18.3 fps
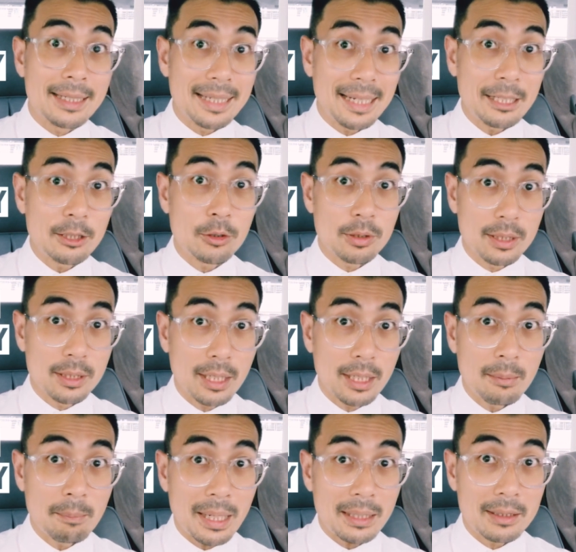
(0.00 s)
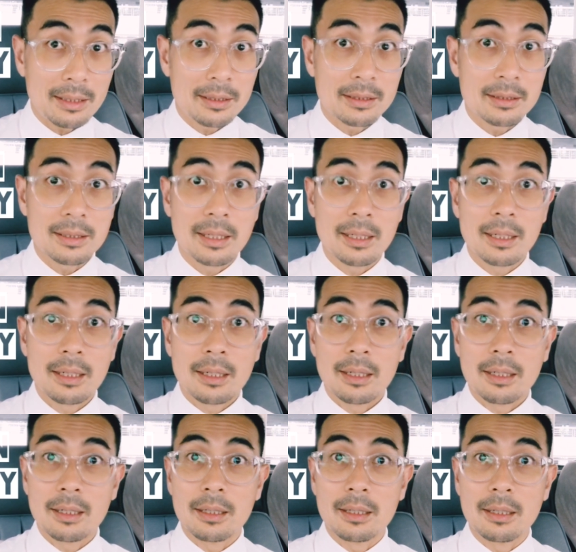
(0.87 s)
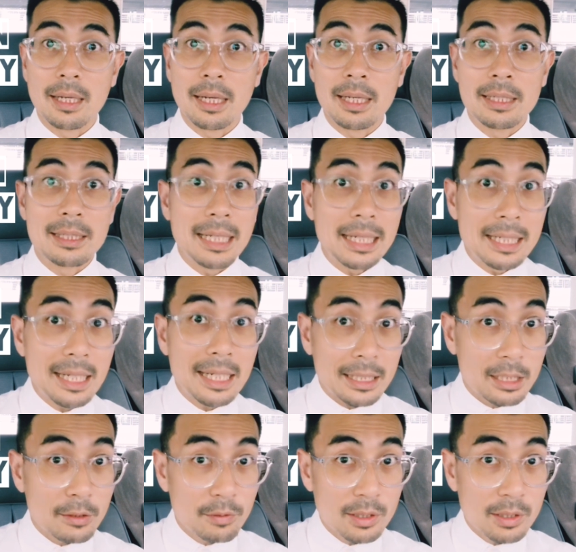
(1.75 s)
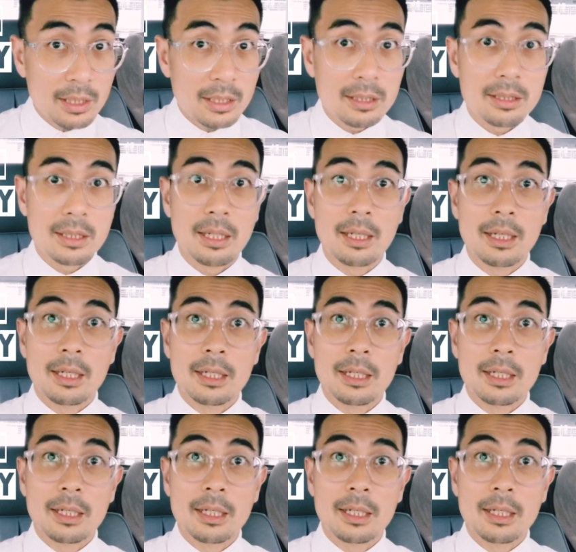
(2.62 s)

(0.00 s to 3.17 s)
day-to-day matters and daily activities,